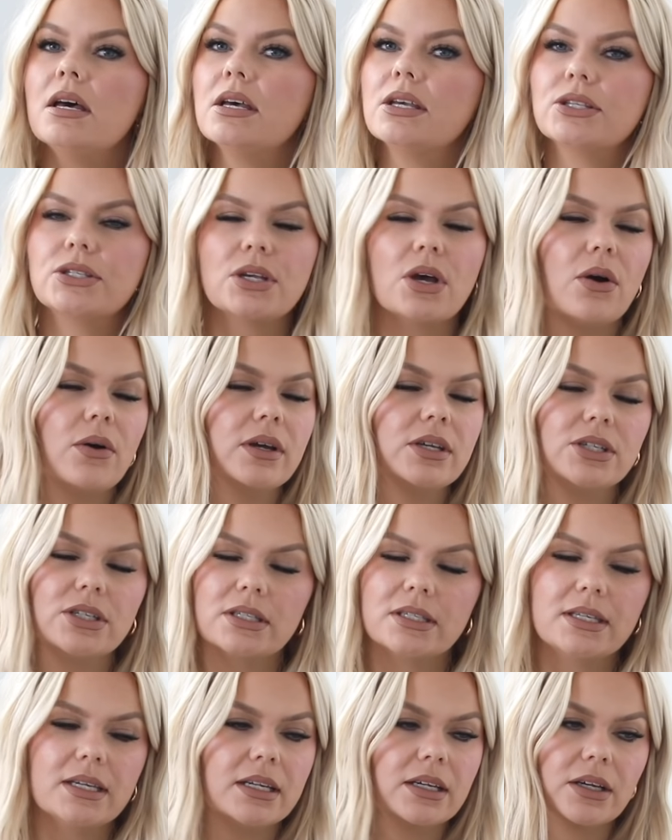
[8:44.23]
So it
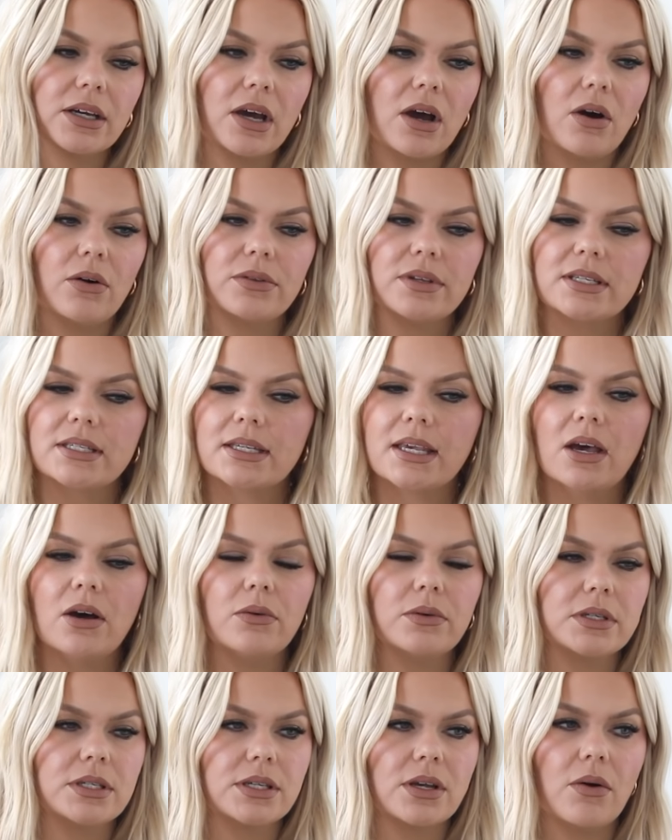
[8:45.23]
just didn't go. The
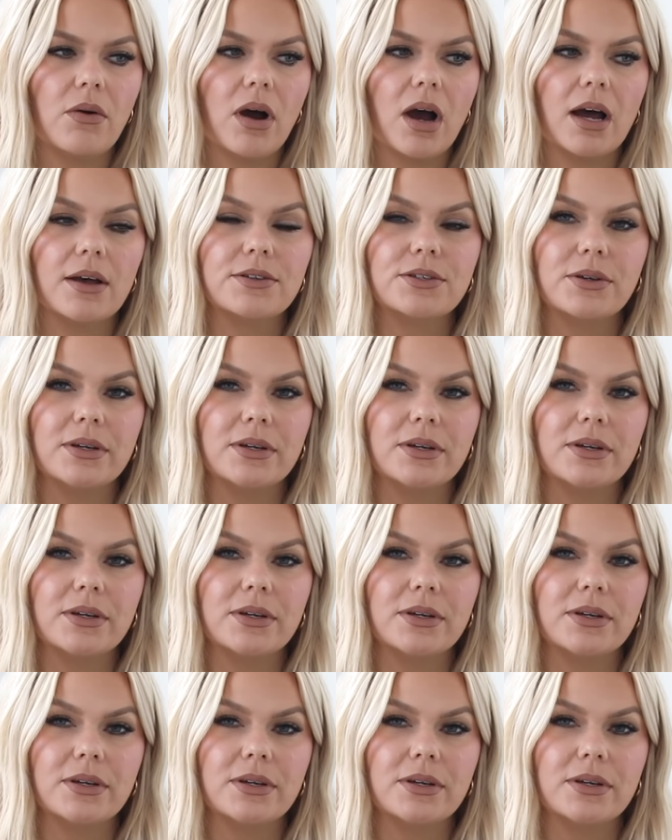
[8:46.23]
scale was so off.